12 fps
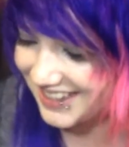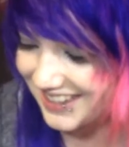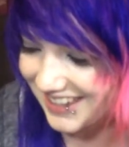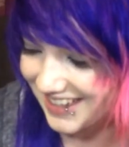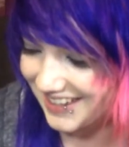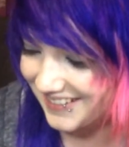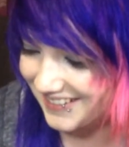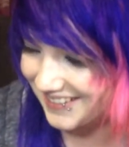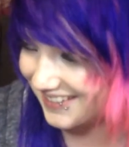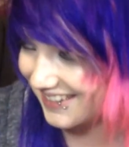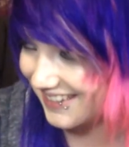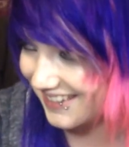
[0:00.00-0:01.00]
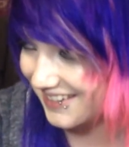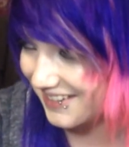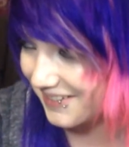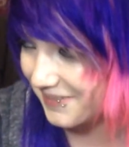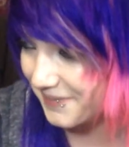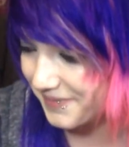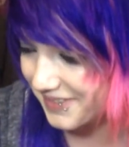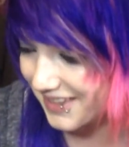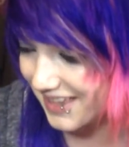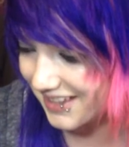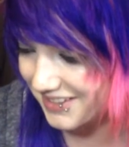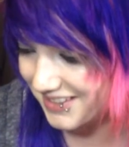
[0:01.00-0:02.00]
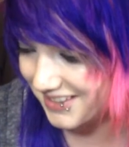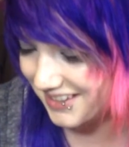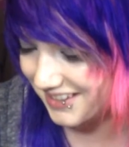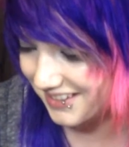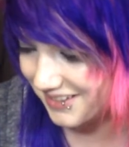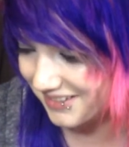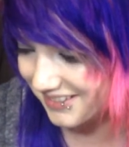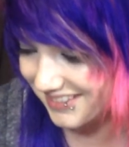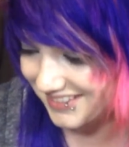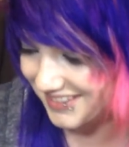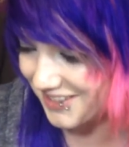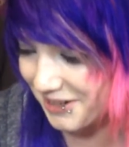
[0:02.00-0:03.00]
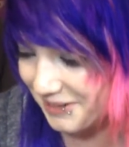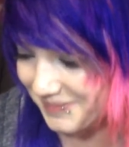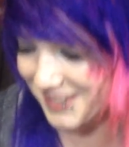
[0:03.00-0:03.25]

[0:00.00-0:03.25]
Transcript: Yeah, I know. Like, like, yeah. Okay. Okay. Sorry.